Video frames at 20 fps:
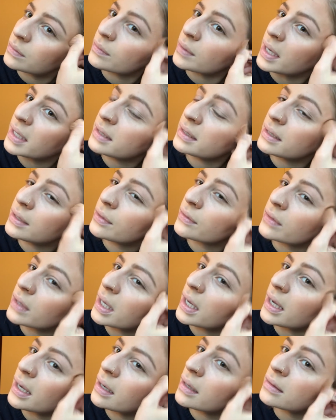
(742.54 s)
Right near
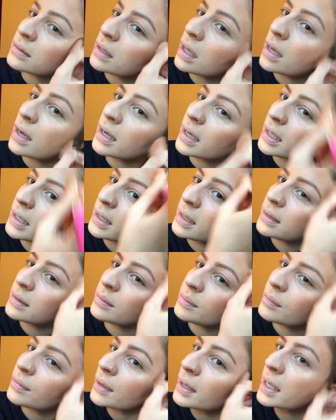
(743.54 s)
the hairline
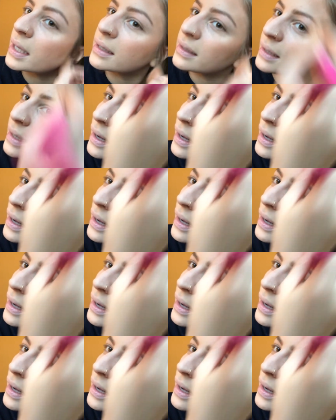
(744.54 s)
and bring it